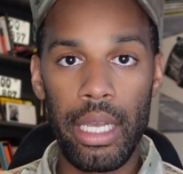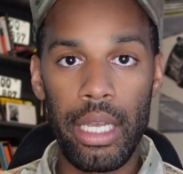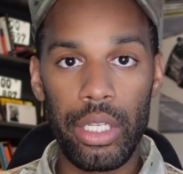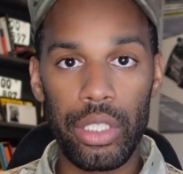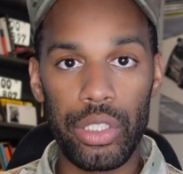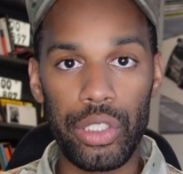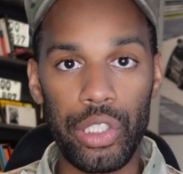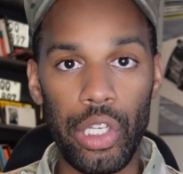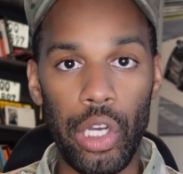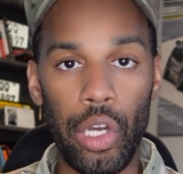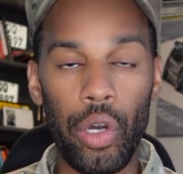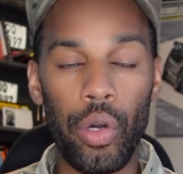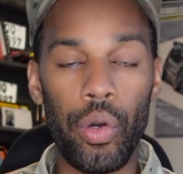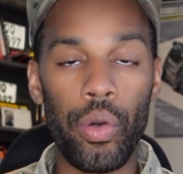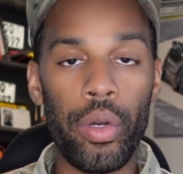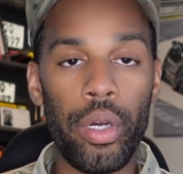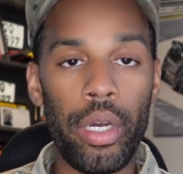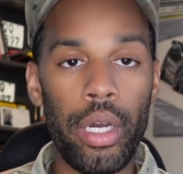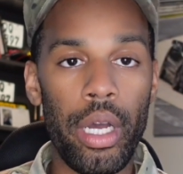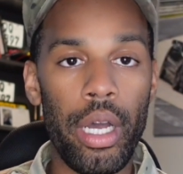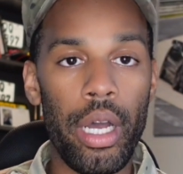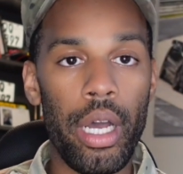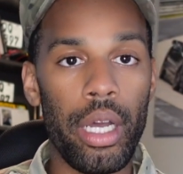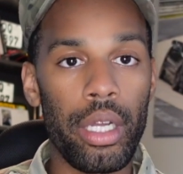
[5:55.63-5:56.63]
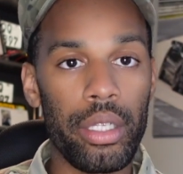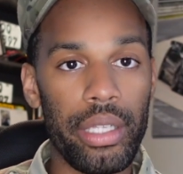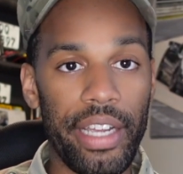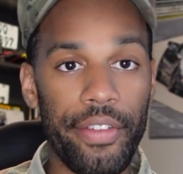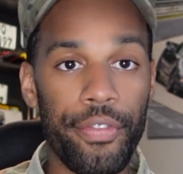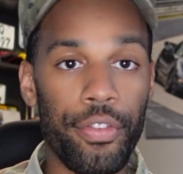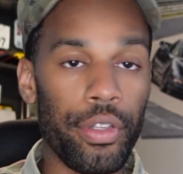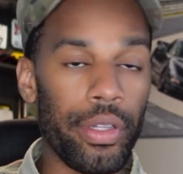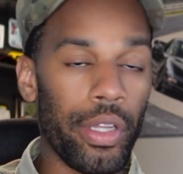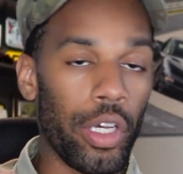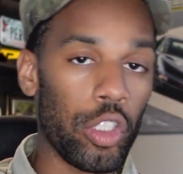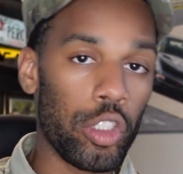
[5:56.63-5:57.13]
So like
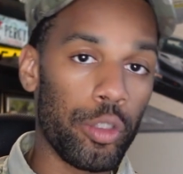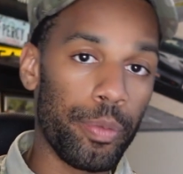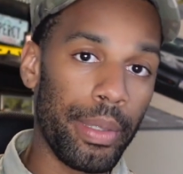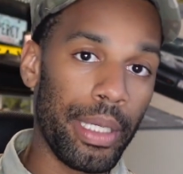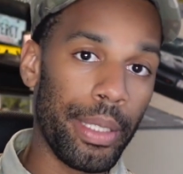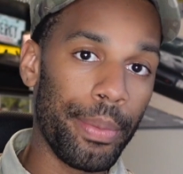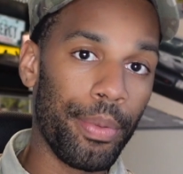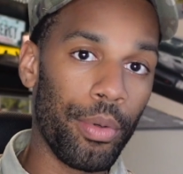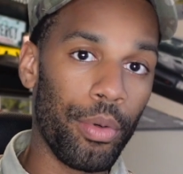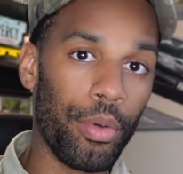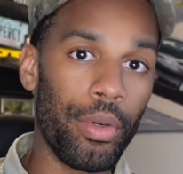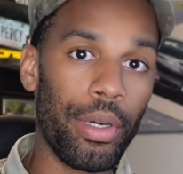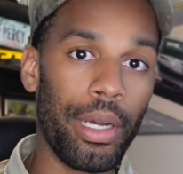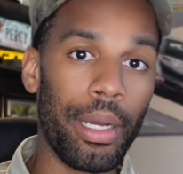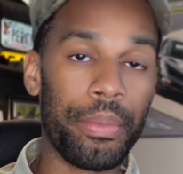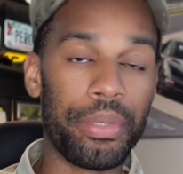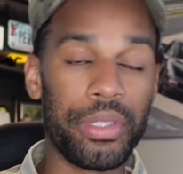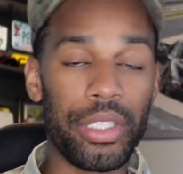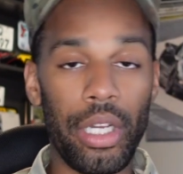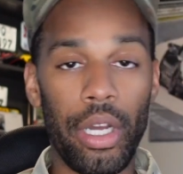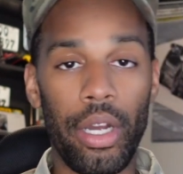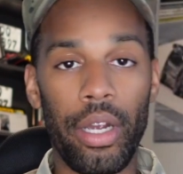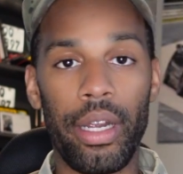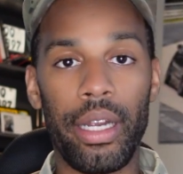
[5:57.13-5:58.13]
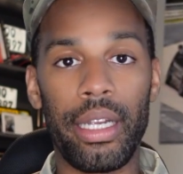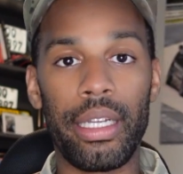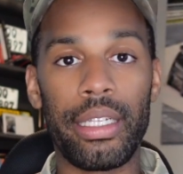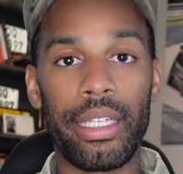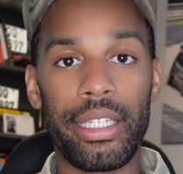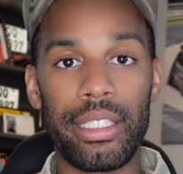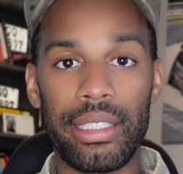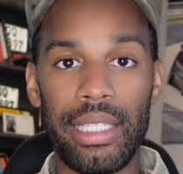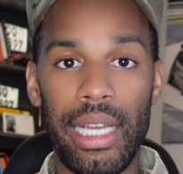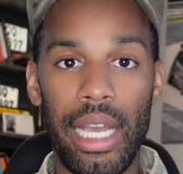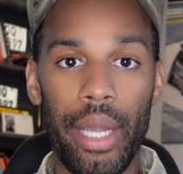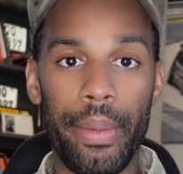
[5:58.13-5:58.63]
for those people, I'm sorry,
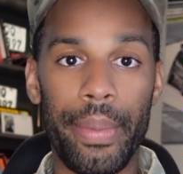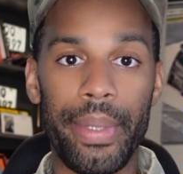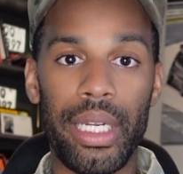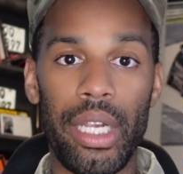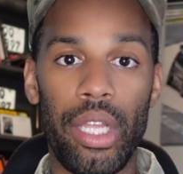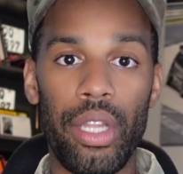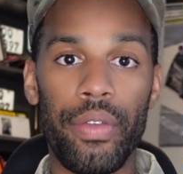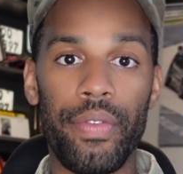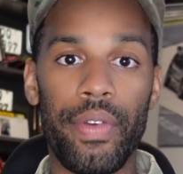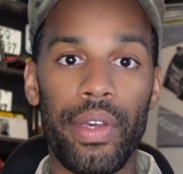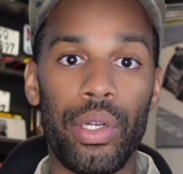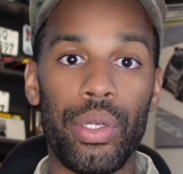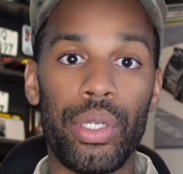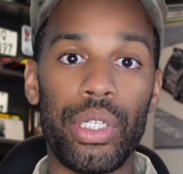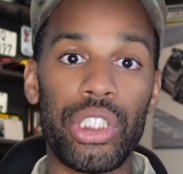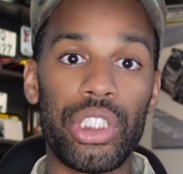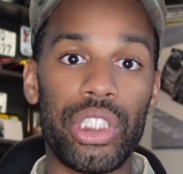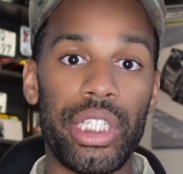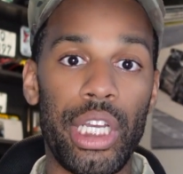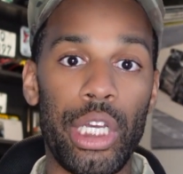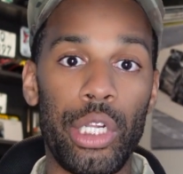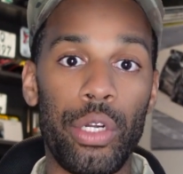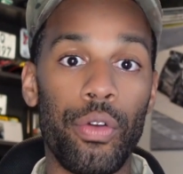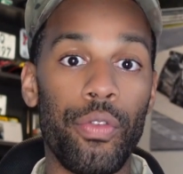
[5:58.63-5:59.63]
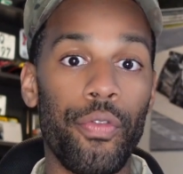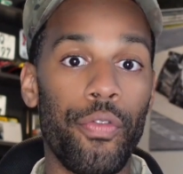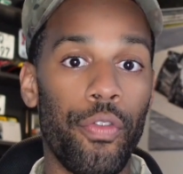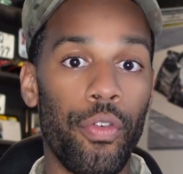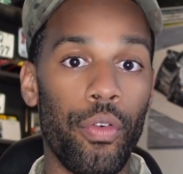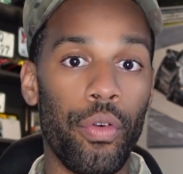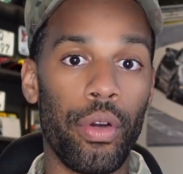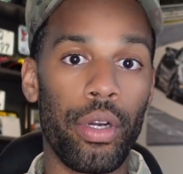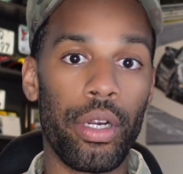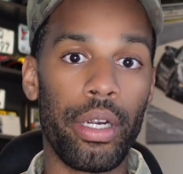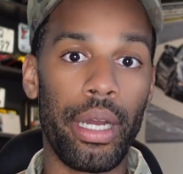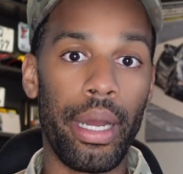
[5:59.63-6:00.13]
there's not gonna be another Vette on the channel
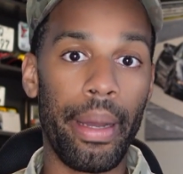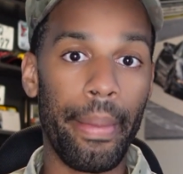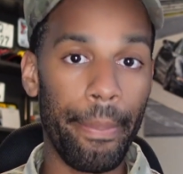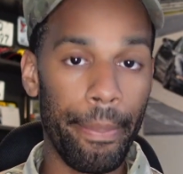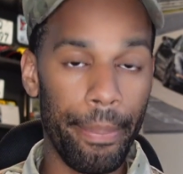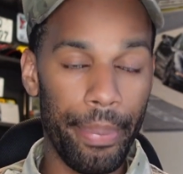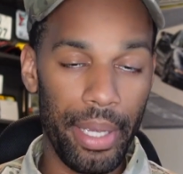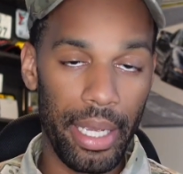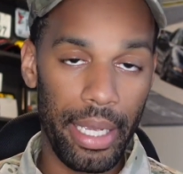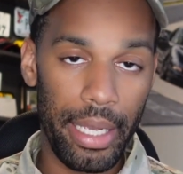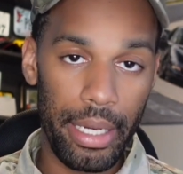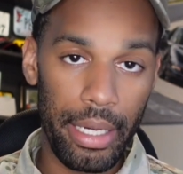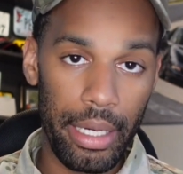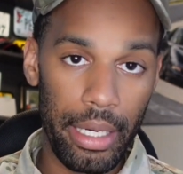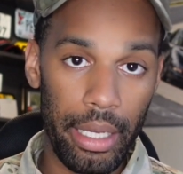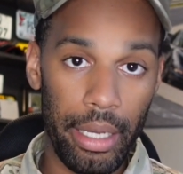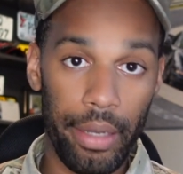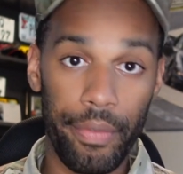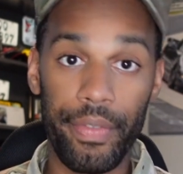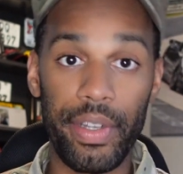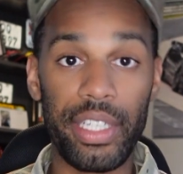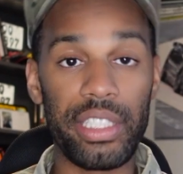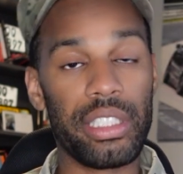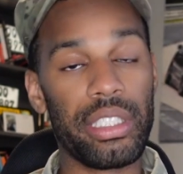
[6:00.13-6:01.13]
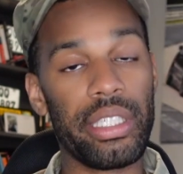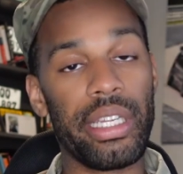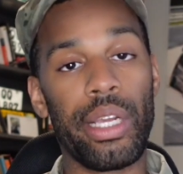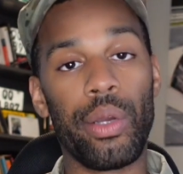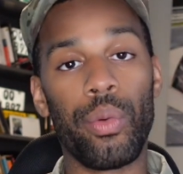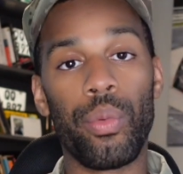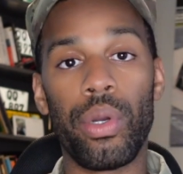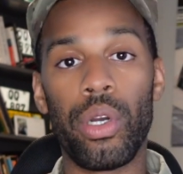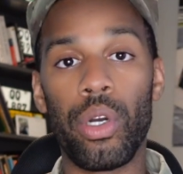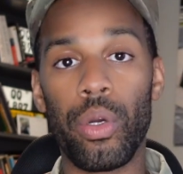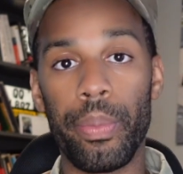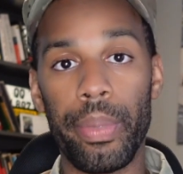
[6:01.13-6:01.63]
for a bit. Eventually there
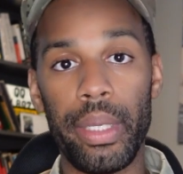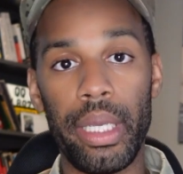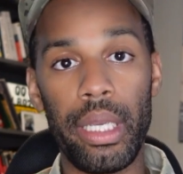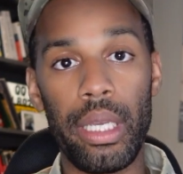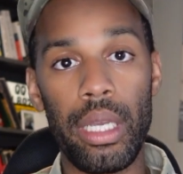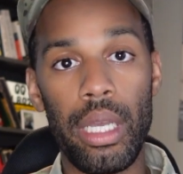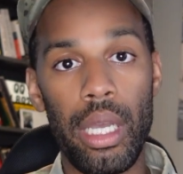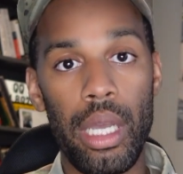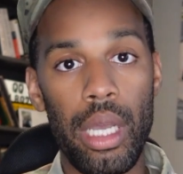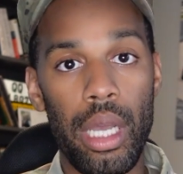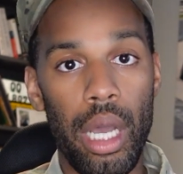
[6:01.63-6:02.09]
will be.